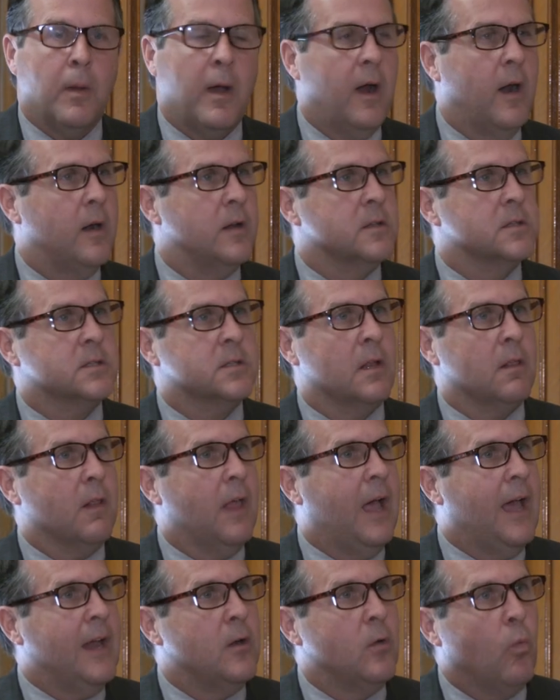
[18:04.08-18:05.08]
Partners to
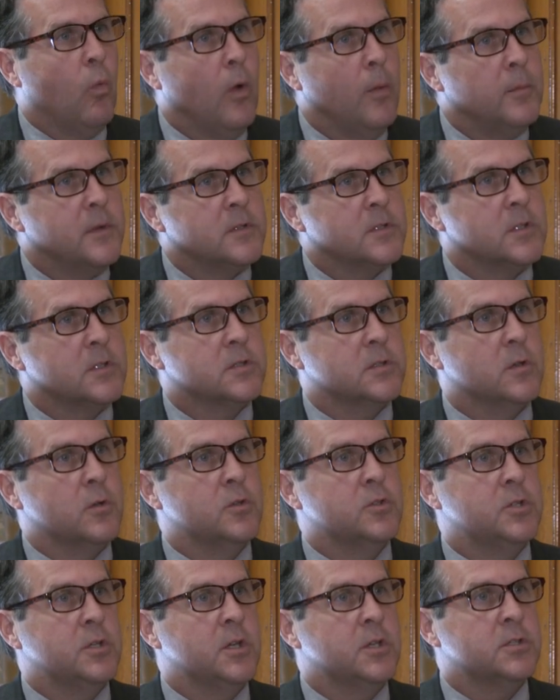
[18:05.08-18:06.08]
Latin Women's
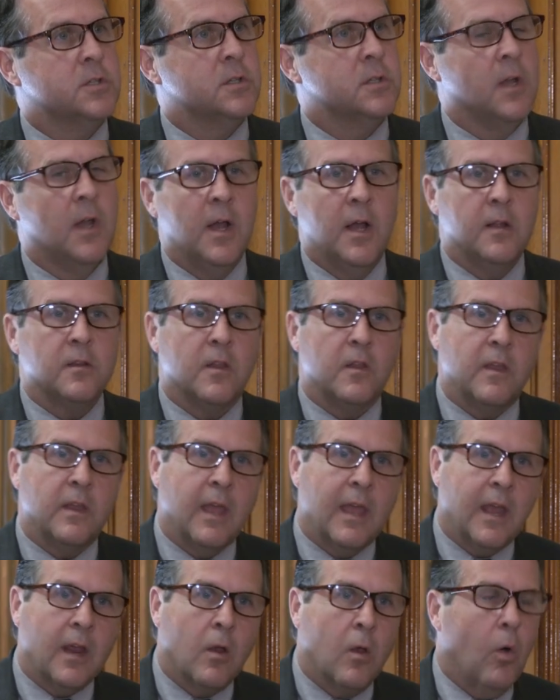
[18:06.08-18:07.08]
Association to the
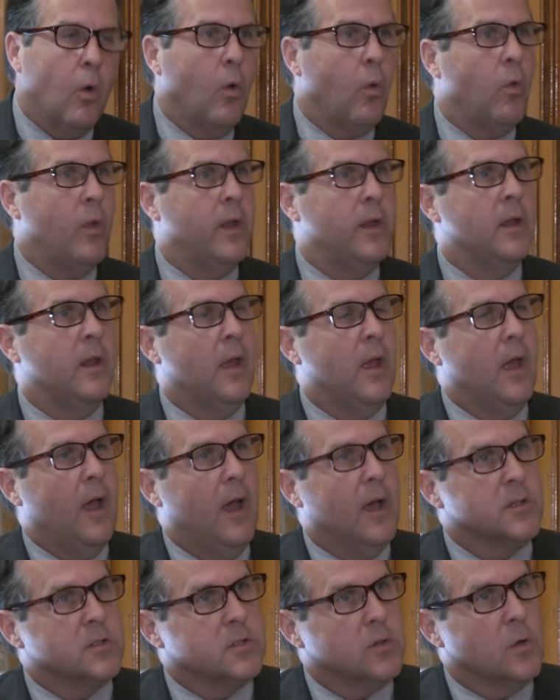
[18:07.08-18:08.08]
Angolan
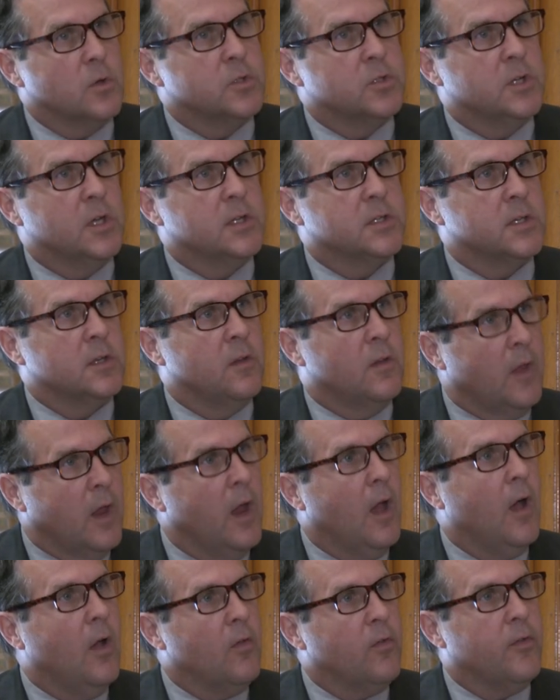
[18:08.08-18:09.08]
Association, they
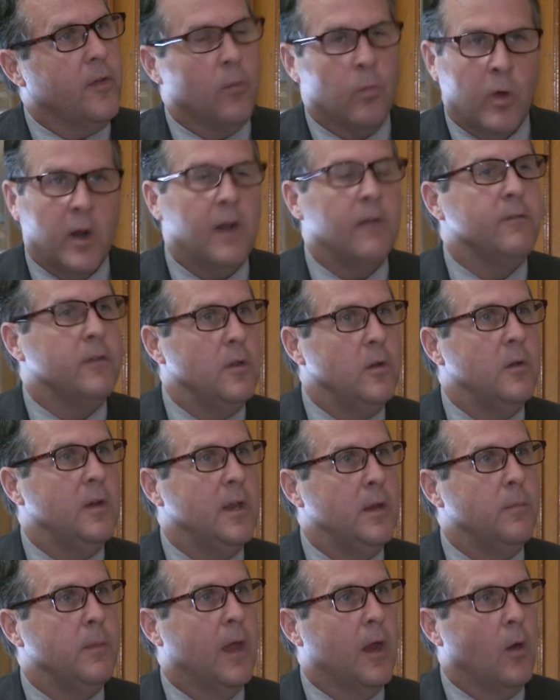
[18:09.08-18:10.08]
all said, whatever you
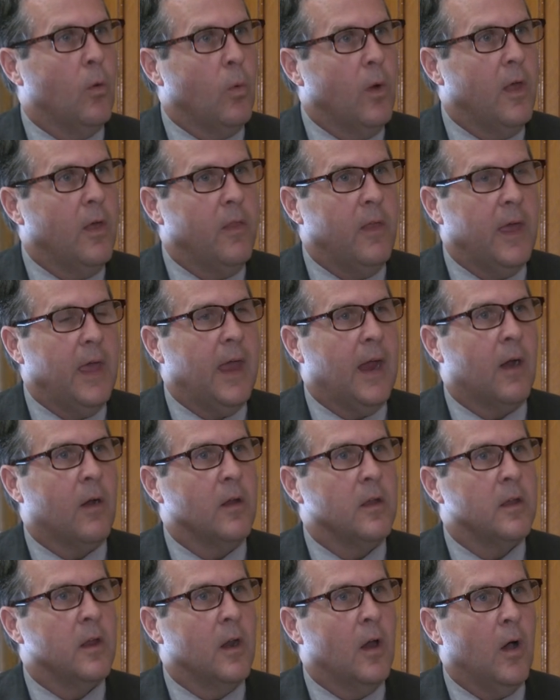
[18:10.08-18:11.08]
need, Mayor, we're there,
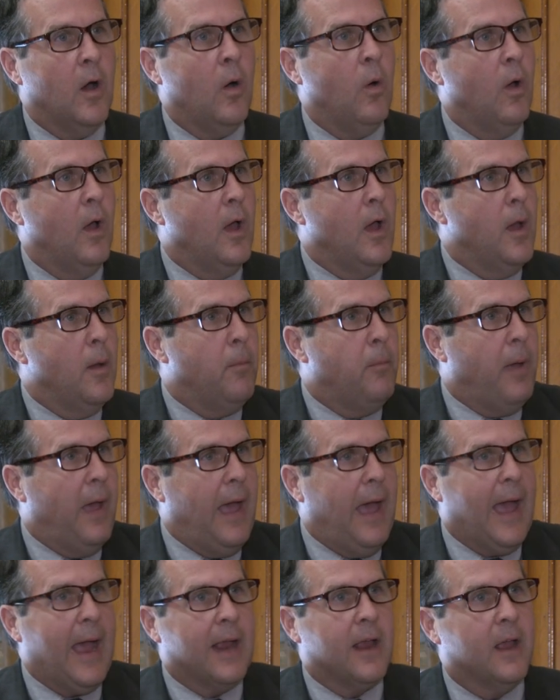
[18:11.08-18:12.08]
you know?
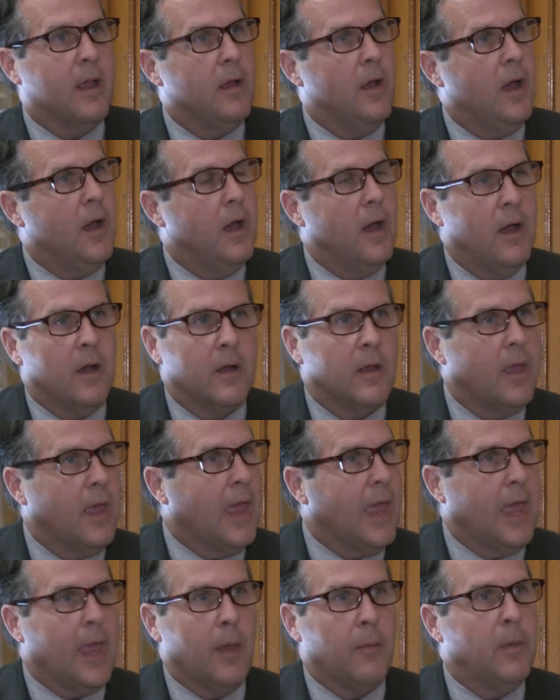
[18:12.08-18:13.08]
PAC uh,
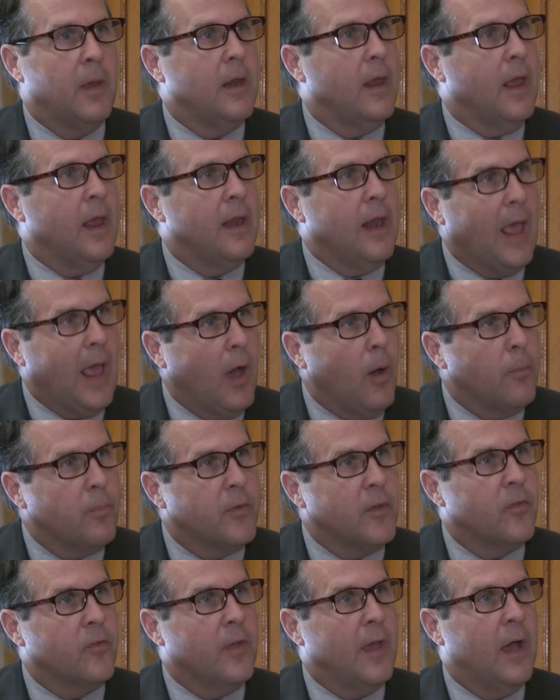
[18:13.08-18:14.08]
came and, and helped
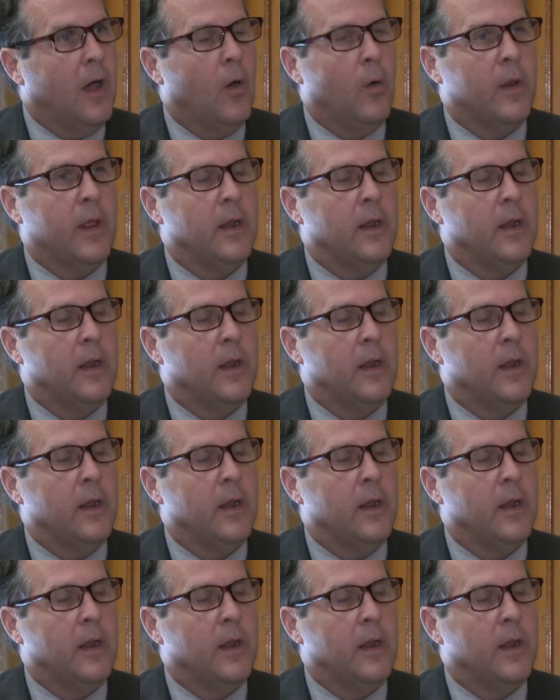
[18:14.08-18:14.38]
us out.